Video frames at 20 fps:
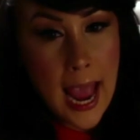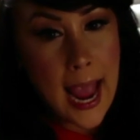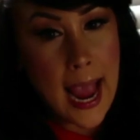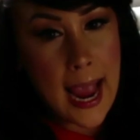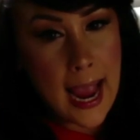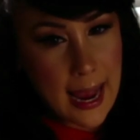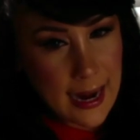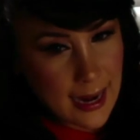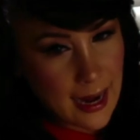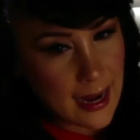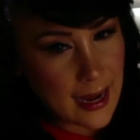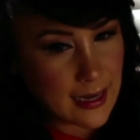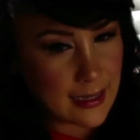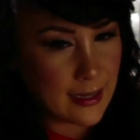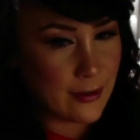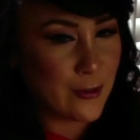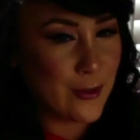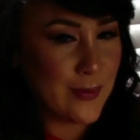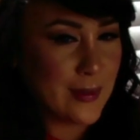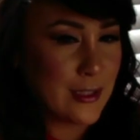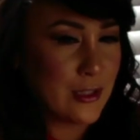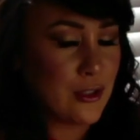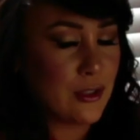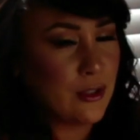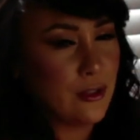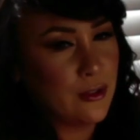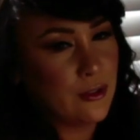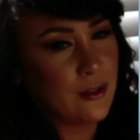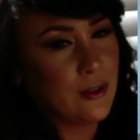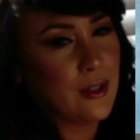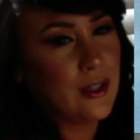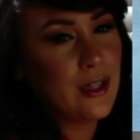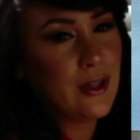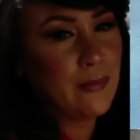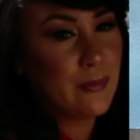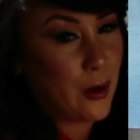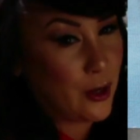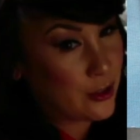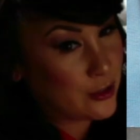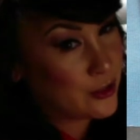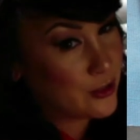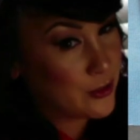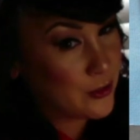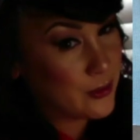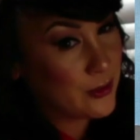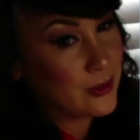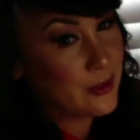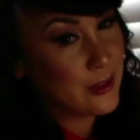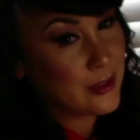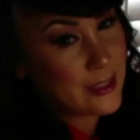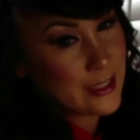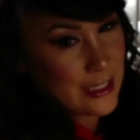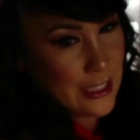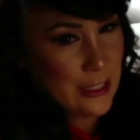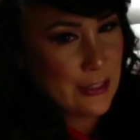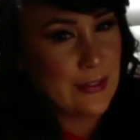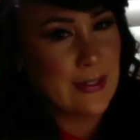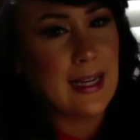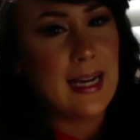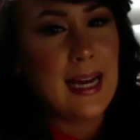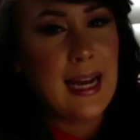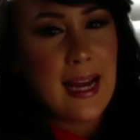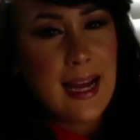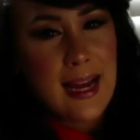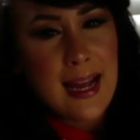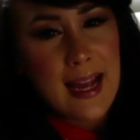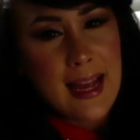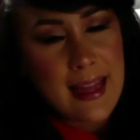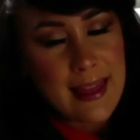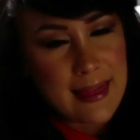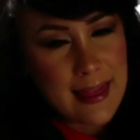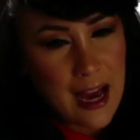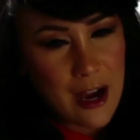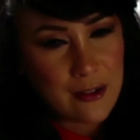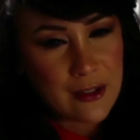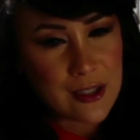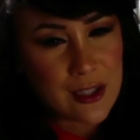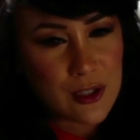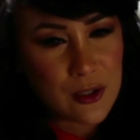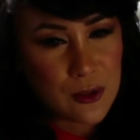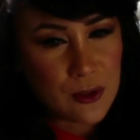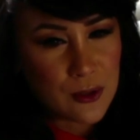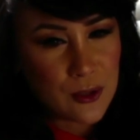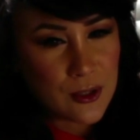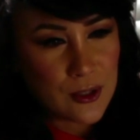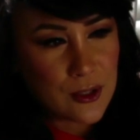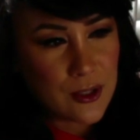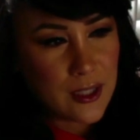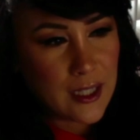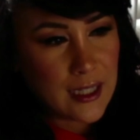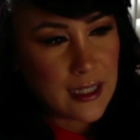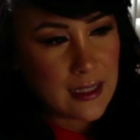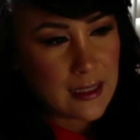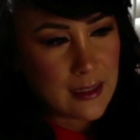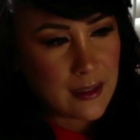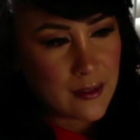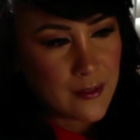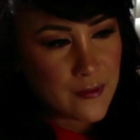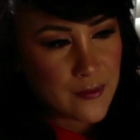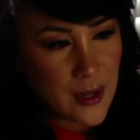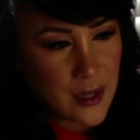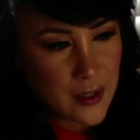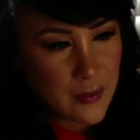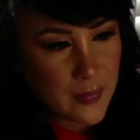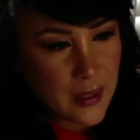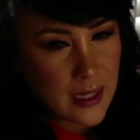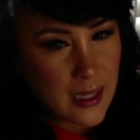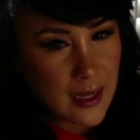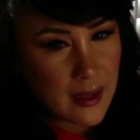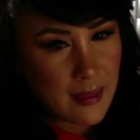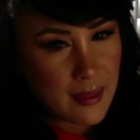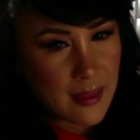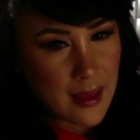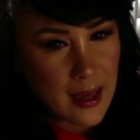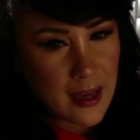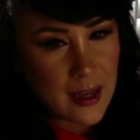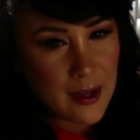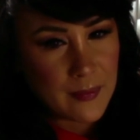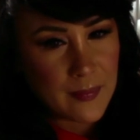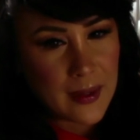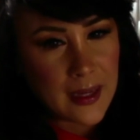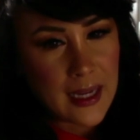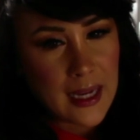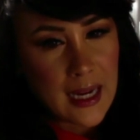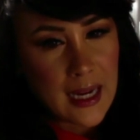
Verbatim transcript: and I had never been to bar So that was cool and fun meeting them.